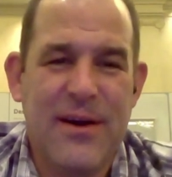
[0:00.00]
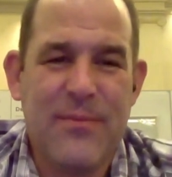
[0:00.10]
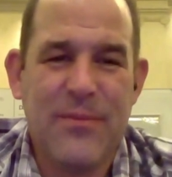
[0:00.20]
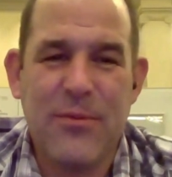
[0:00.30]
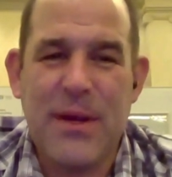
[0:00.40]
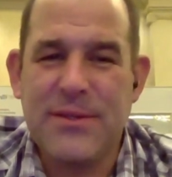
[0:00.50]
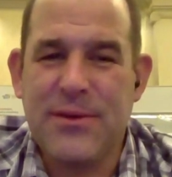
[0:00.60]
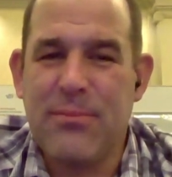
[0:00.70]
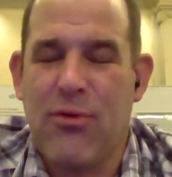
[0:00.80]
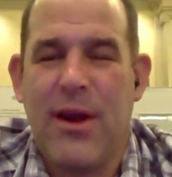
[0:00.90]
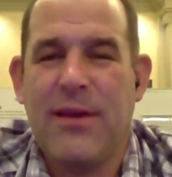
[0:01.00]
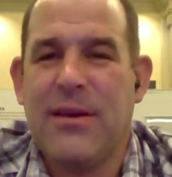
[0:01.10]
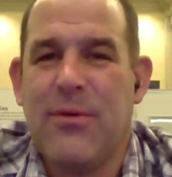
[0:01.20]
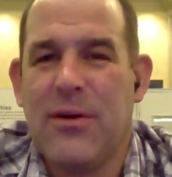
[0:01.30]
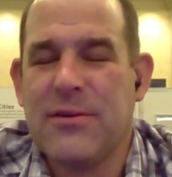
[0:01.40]
um, they're basically
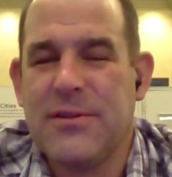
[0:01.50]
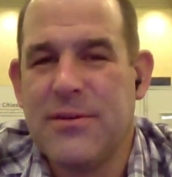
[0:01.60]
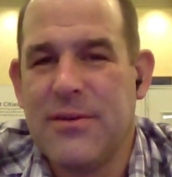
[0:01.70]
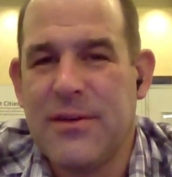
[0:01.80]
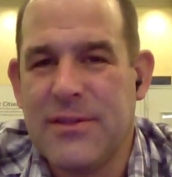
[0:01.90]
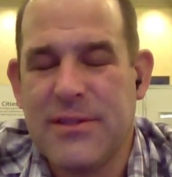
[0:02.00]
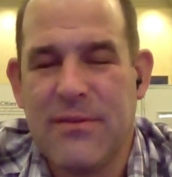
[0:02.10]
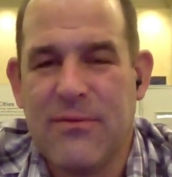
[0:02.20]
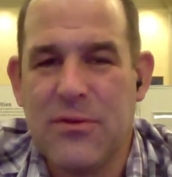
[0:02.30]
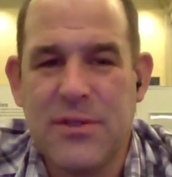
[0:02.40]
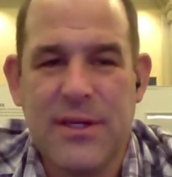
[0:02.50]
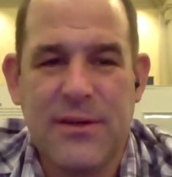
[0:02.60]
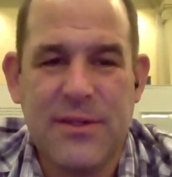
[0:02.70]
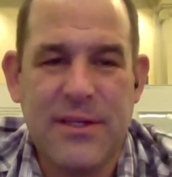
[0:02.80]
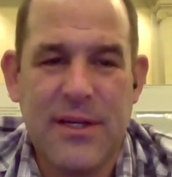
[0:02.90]
branding parts of their existing 4G
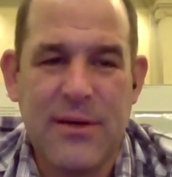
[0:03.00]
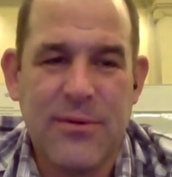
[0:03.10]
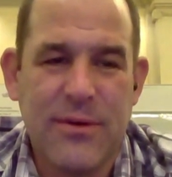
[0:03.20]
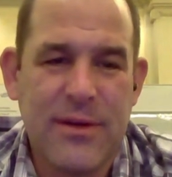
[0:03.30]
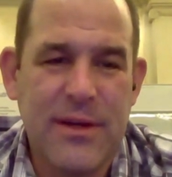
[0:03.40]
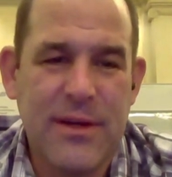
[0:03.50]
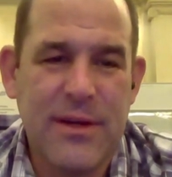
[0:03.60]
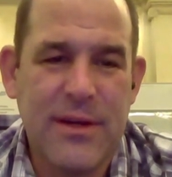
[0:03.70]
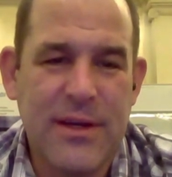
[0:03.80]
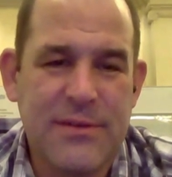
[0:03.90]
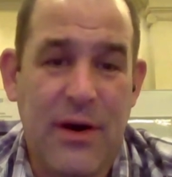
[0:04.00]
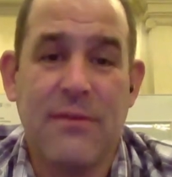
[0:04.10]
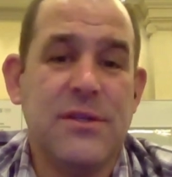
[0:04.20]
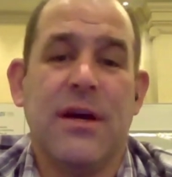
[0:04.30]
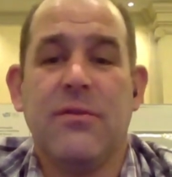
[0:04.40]
LTE network as
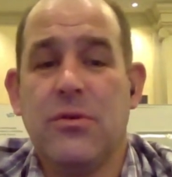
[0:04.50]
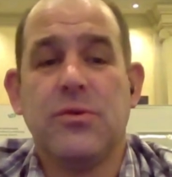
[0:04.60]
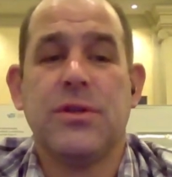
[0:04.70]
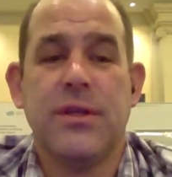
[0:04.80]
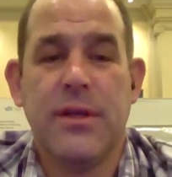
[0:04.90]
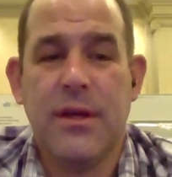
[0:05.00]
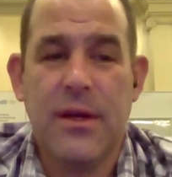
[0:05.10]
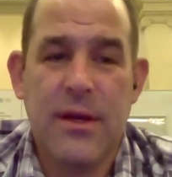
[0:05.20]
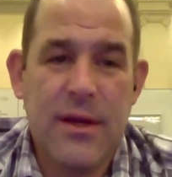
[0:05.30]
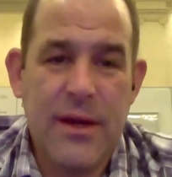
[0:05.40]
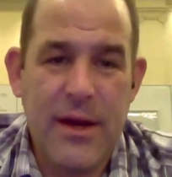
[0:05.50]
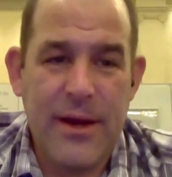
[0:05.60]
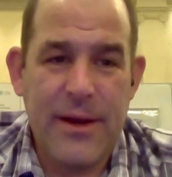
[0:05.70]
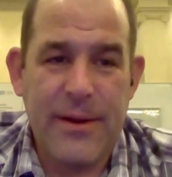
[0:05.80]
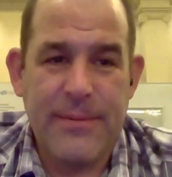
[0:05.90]
5G evolution.
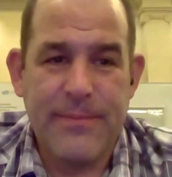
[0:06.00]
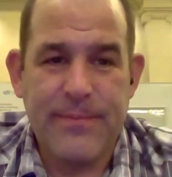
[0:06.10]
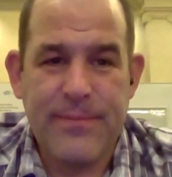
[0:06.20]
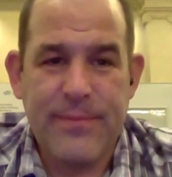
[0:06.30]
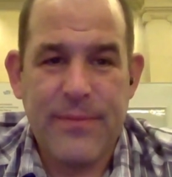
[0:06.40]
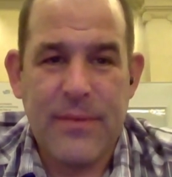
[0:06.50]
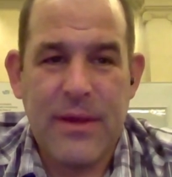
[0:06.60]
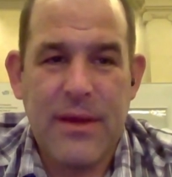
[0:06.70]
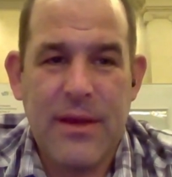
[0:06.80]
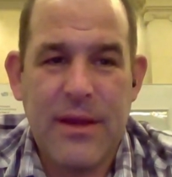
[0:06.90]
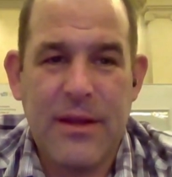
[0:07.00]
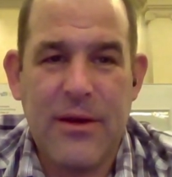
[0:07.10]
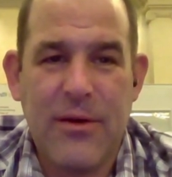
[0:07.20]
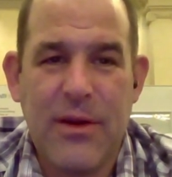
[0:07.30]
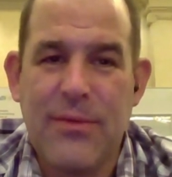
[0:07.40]
Um, you
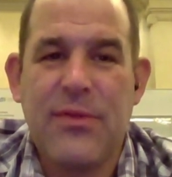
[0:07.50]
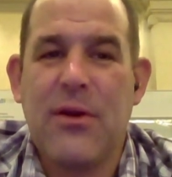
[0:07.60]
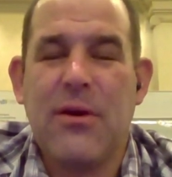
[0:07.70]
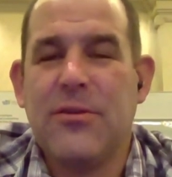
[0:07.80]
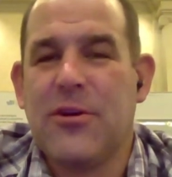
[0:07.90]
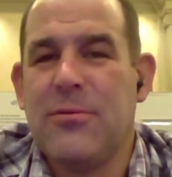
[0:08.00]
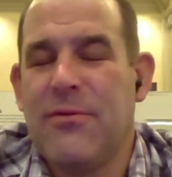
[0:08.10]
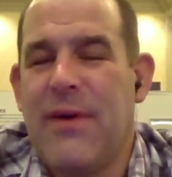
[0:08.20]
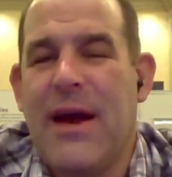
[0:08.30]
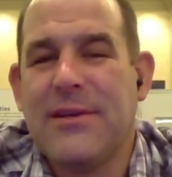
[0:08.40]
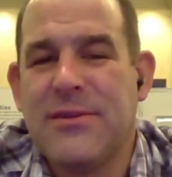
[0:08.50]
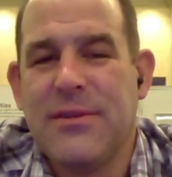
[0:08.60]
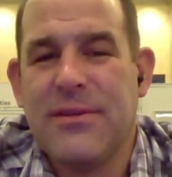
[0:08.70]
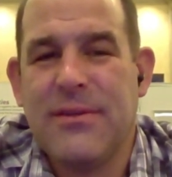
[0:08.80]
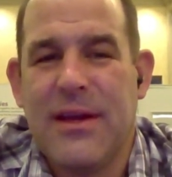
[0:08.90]
know, in theory, they're well, going to be faster
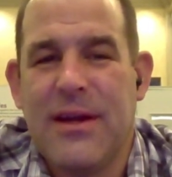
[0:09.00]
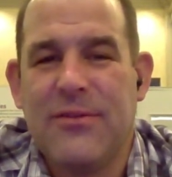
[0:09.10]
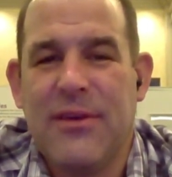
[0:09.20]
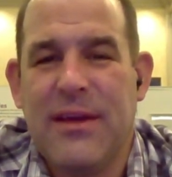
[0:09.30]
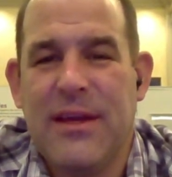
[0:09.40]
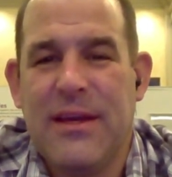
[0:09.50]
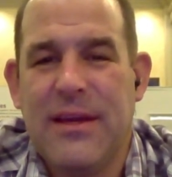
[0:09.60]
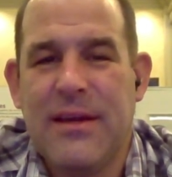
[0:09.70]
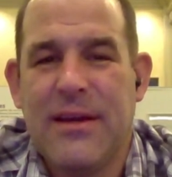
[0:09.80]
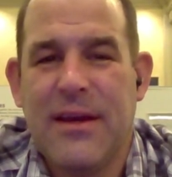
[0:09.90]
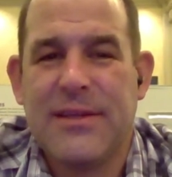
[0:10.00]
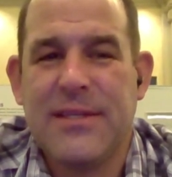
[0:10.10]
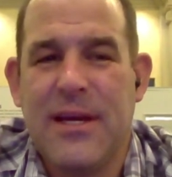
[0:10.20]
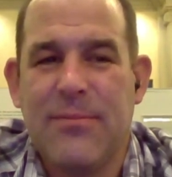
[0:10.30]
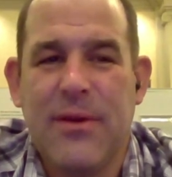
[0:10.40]
than LTE,
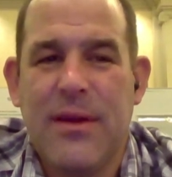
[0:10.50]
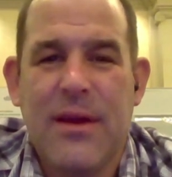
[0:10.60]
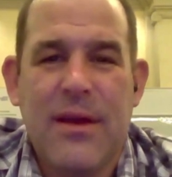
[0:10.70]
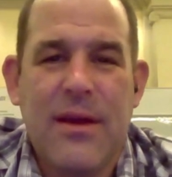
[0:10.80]
except